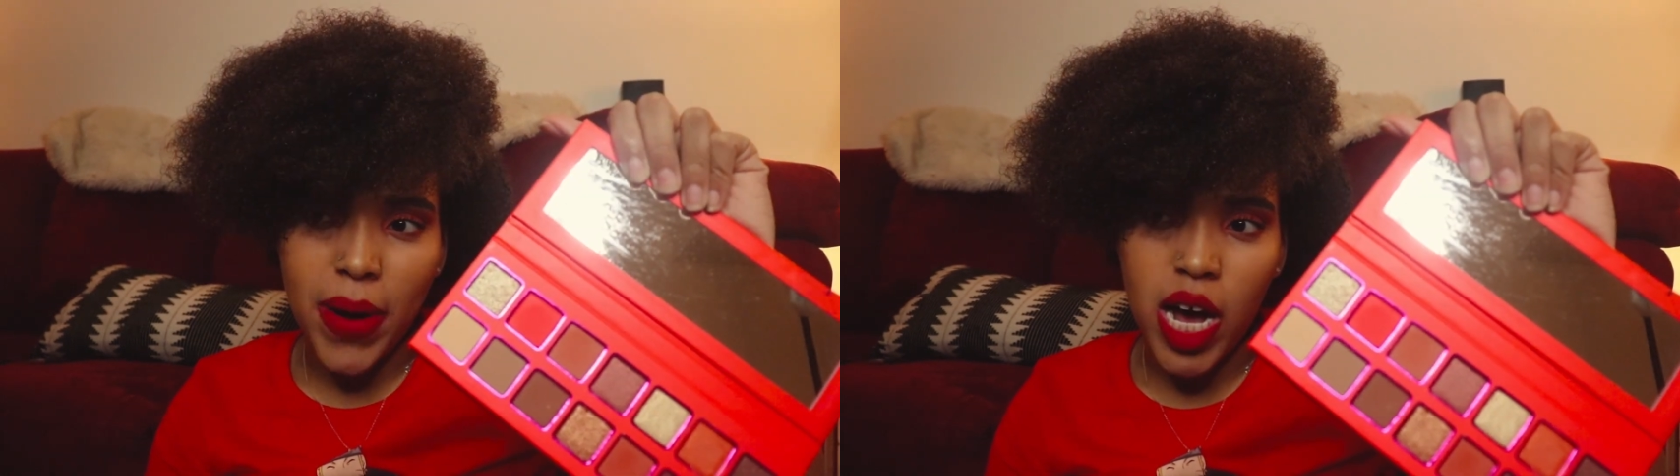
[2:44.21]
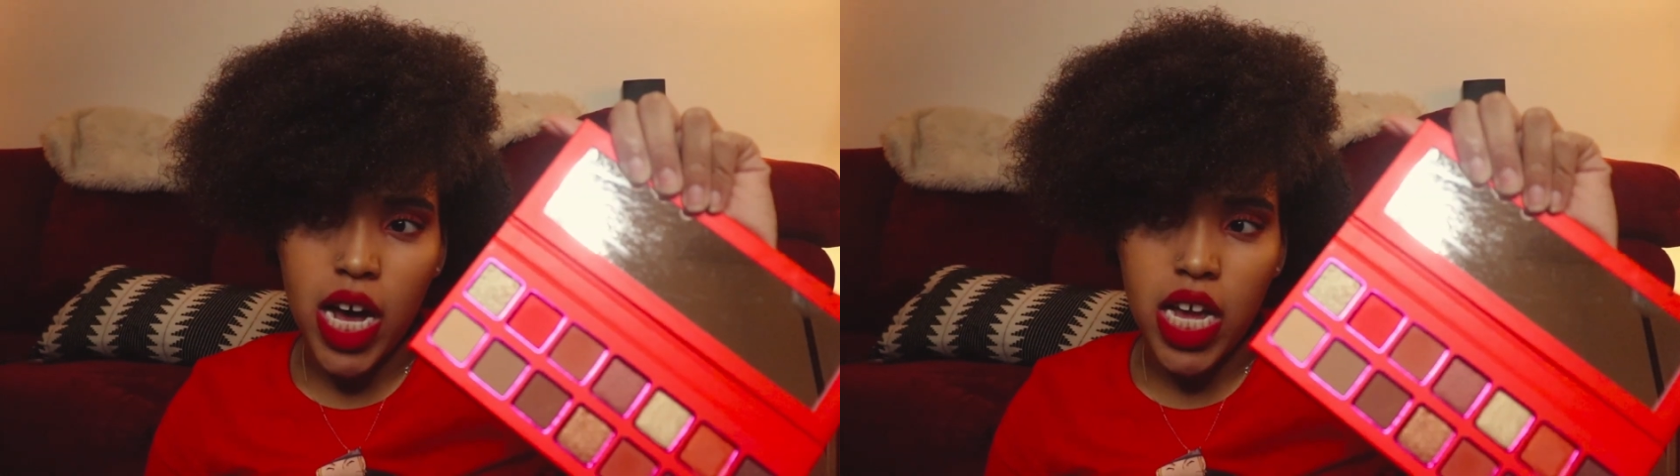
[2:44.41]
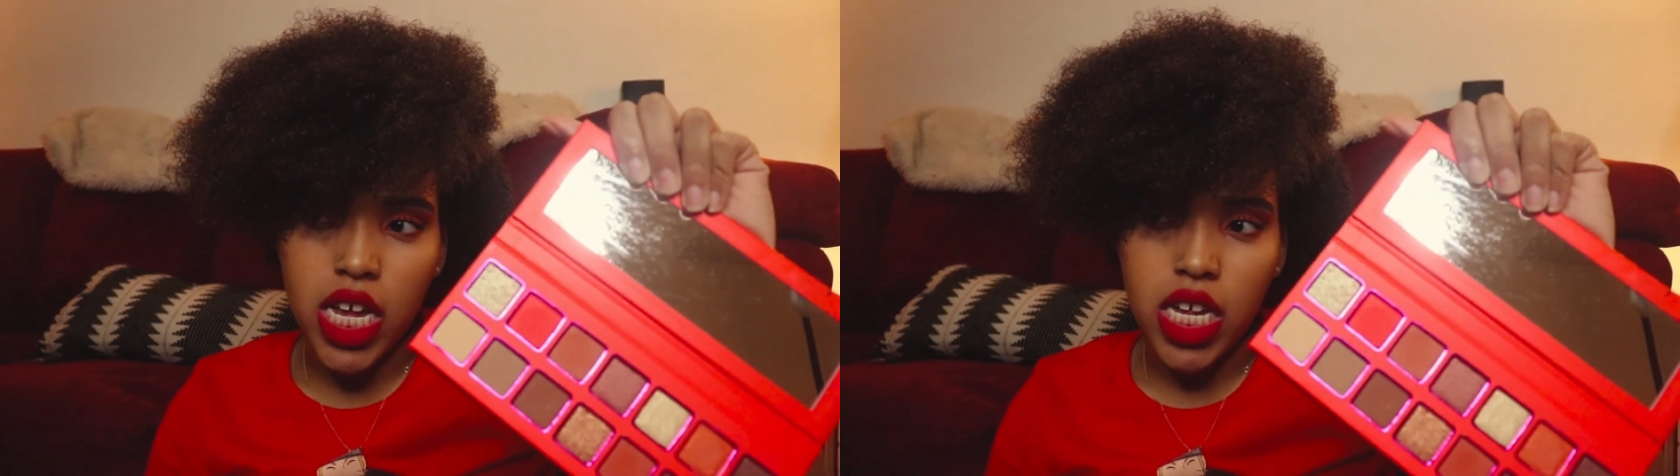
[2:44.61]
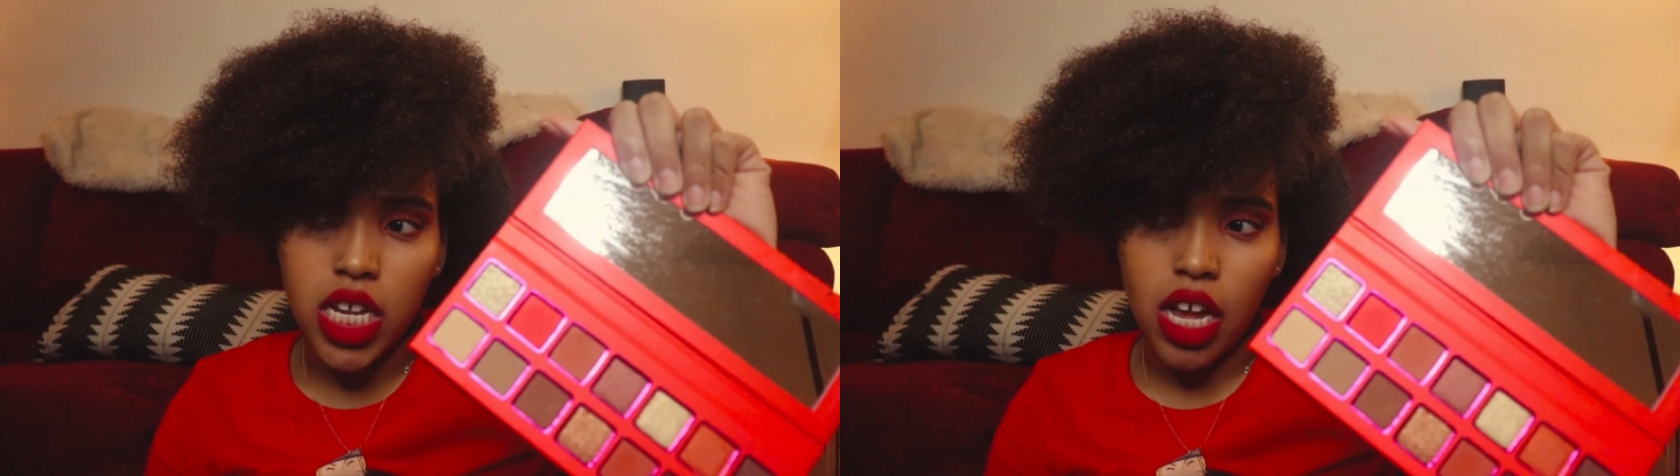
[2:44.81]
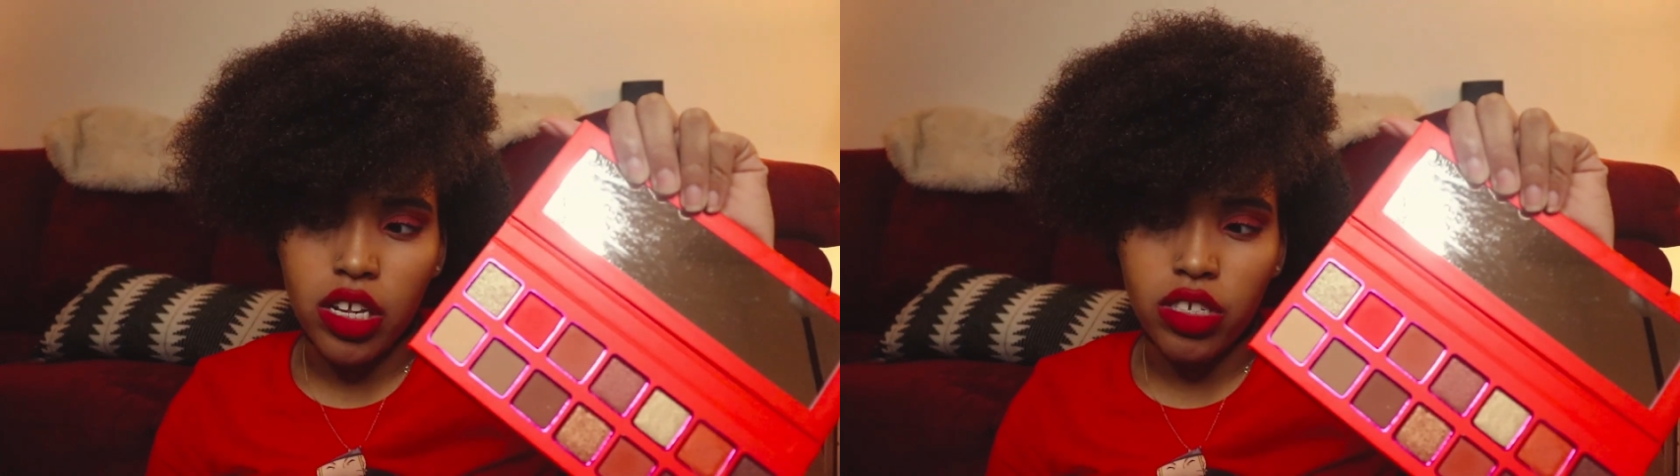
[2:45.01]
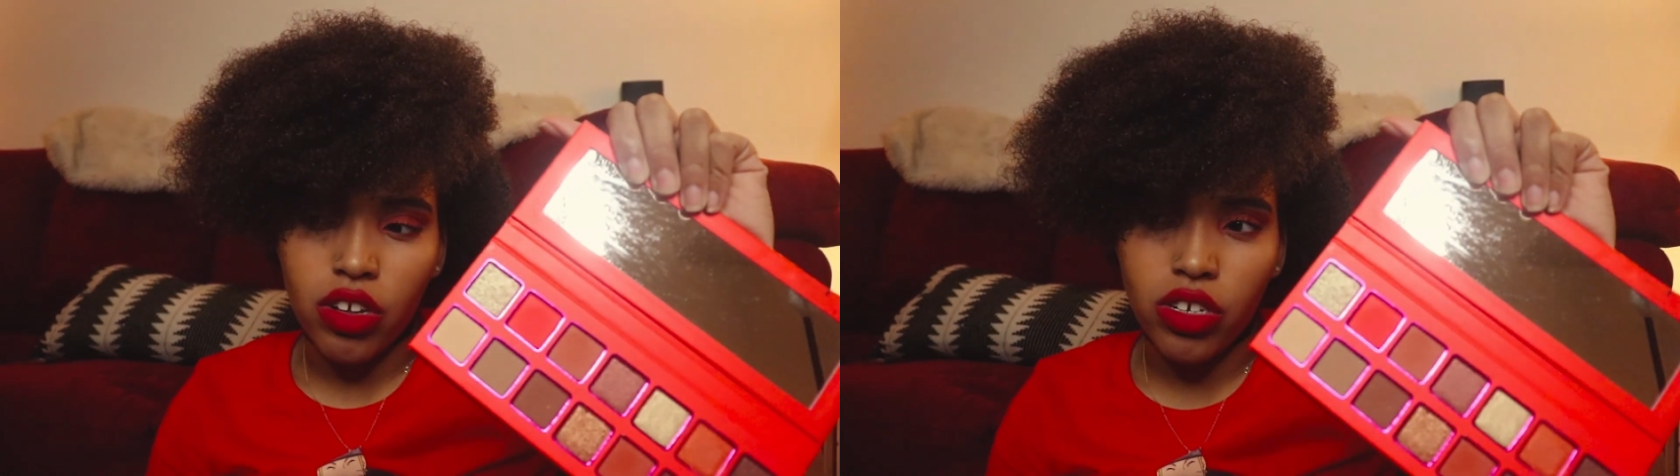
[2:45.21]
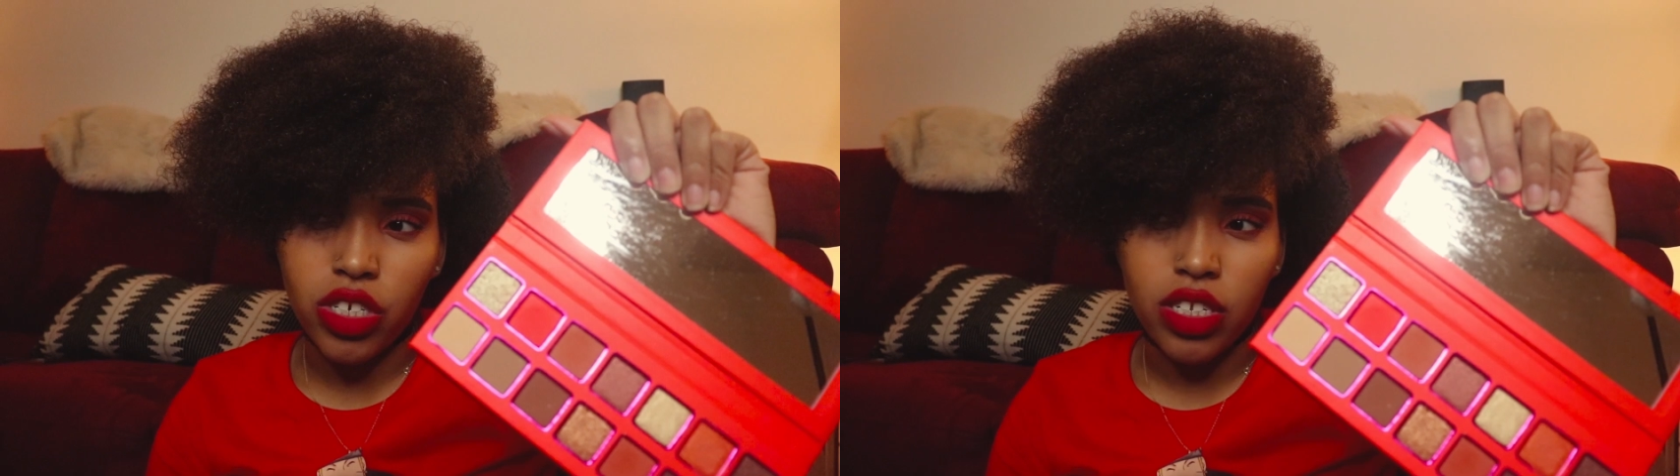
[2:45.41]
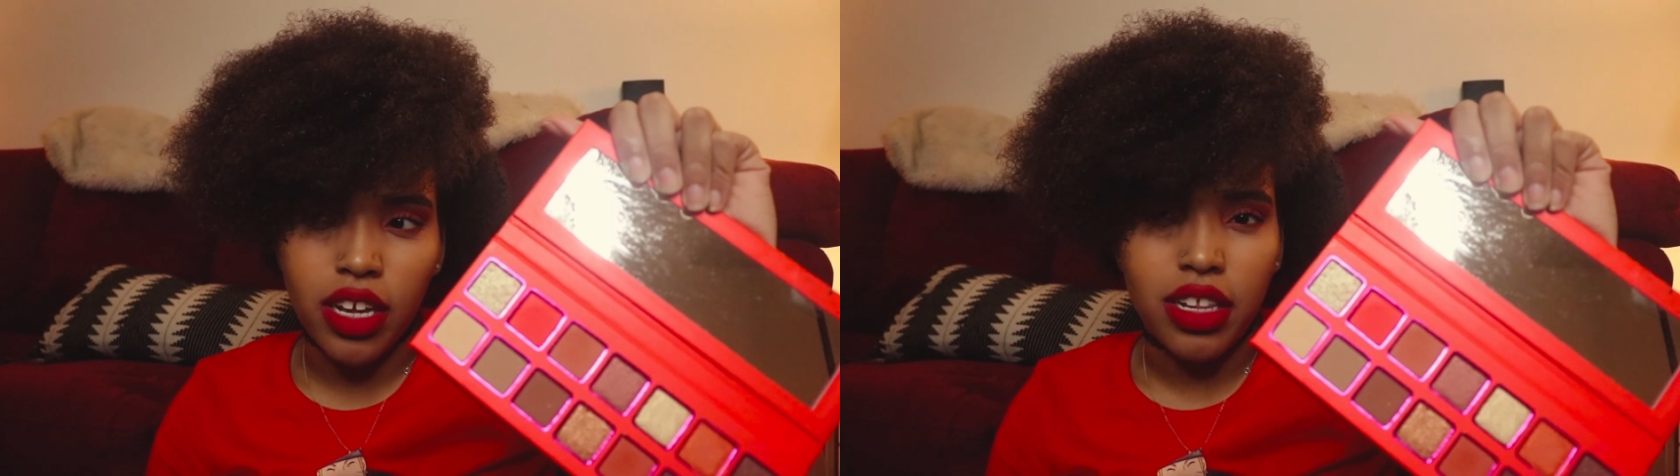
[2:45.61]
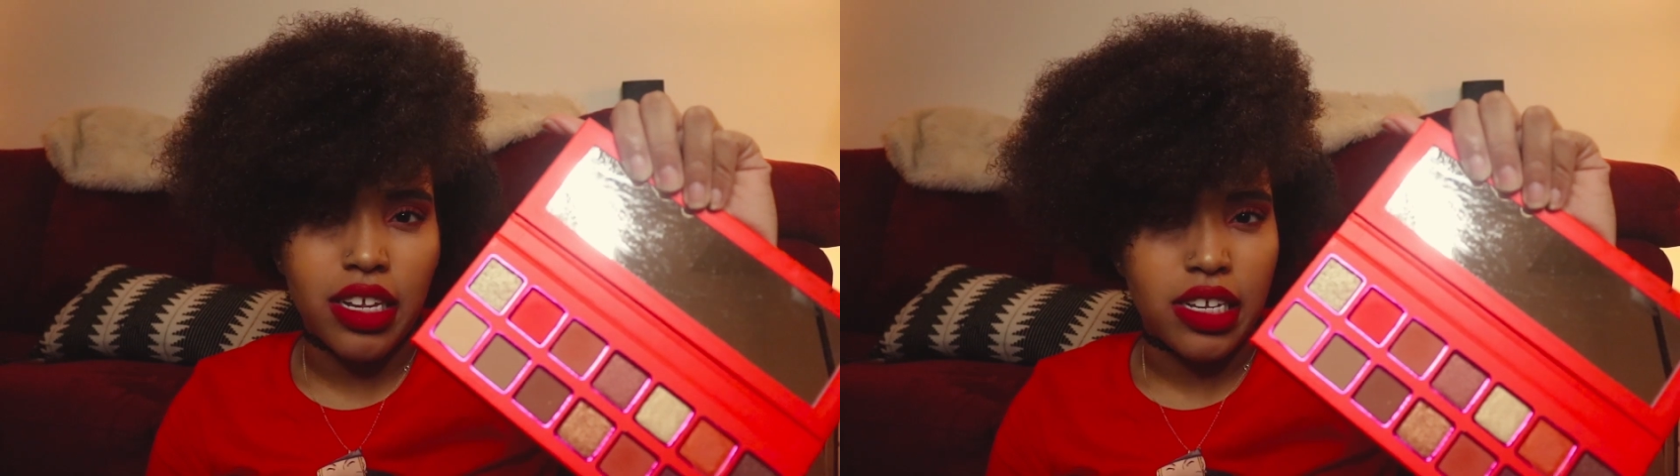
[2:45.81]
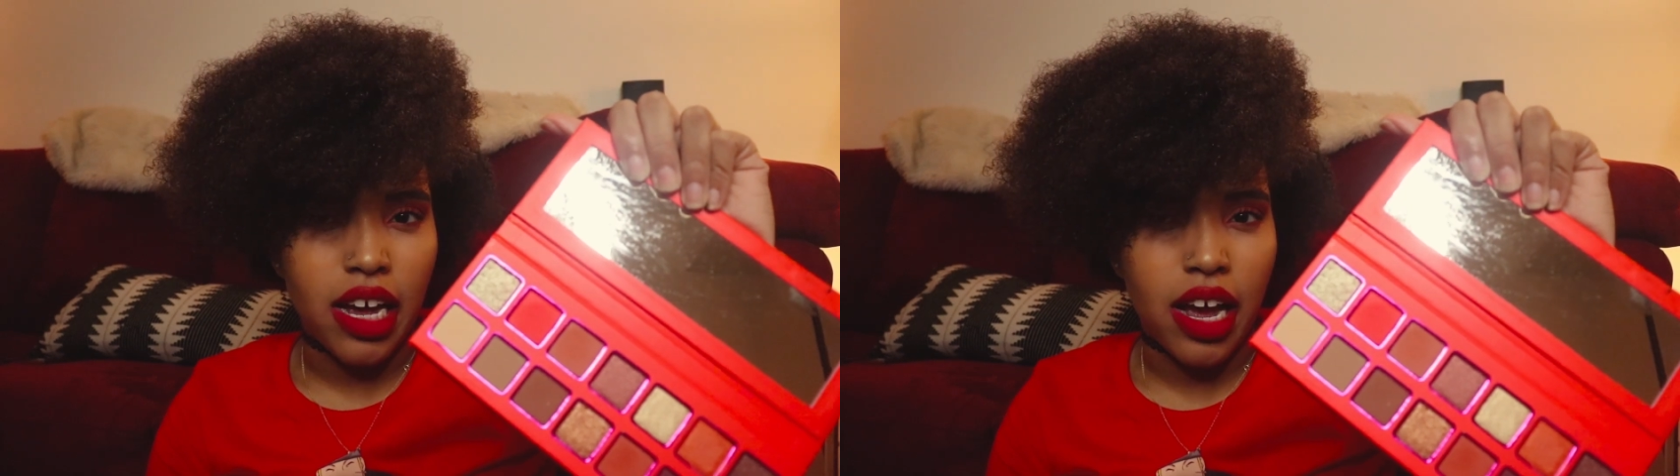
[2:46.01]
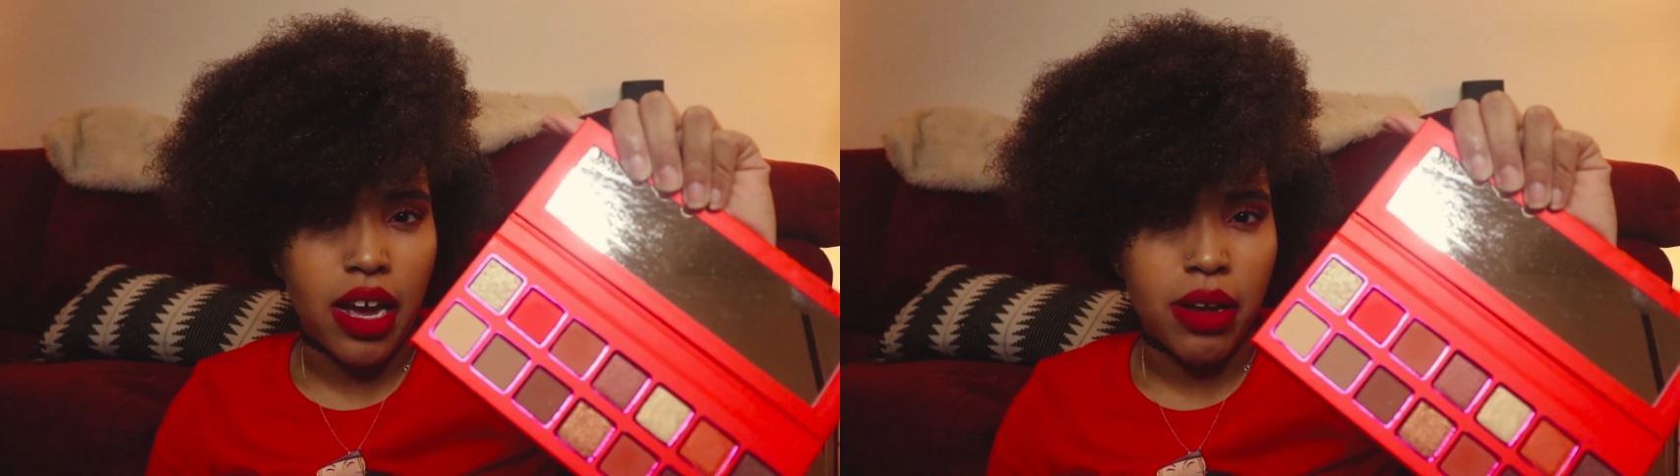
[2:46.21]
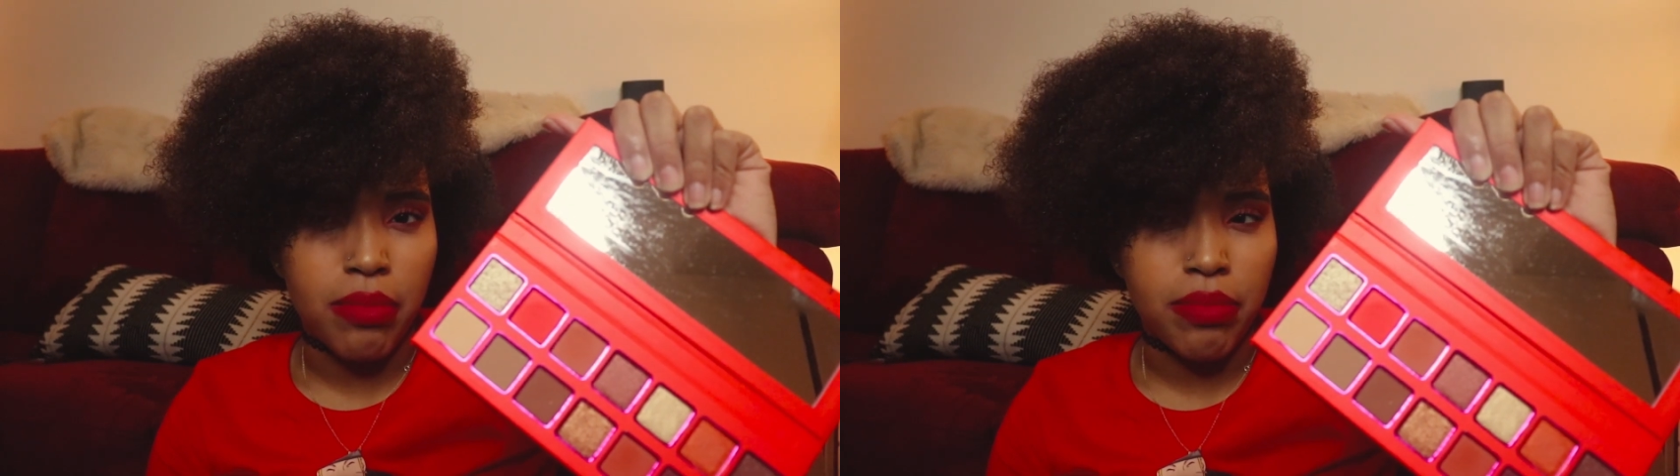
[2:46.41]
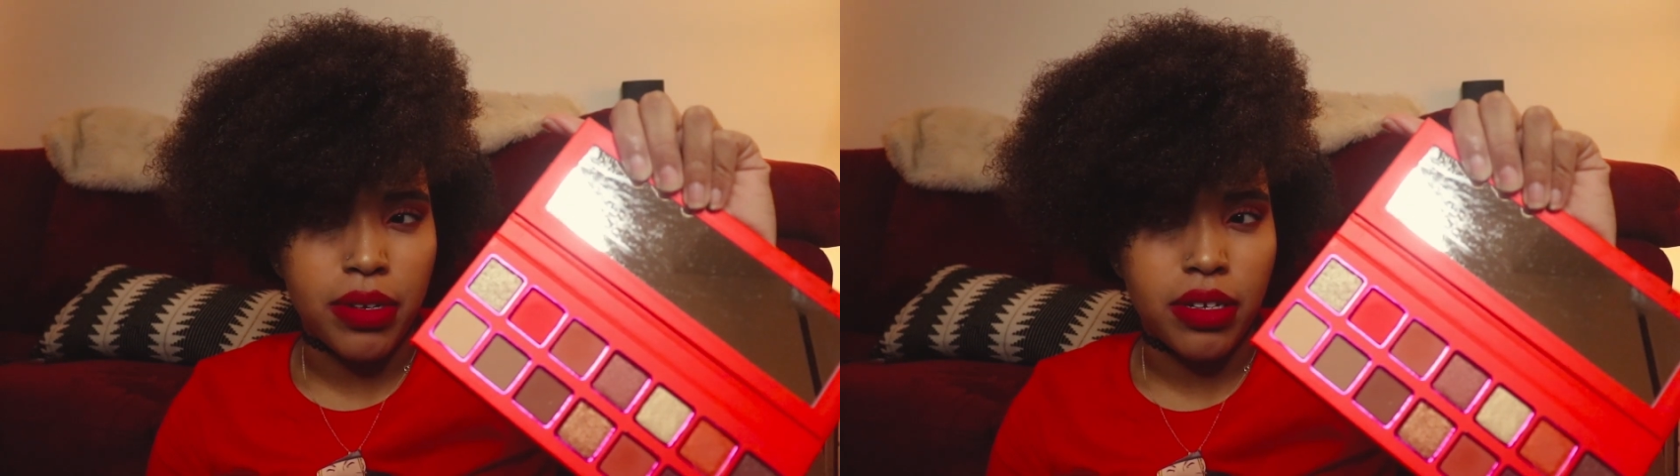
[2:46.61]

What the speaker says: but as long as you lightly tap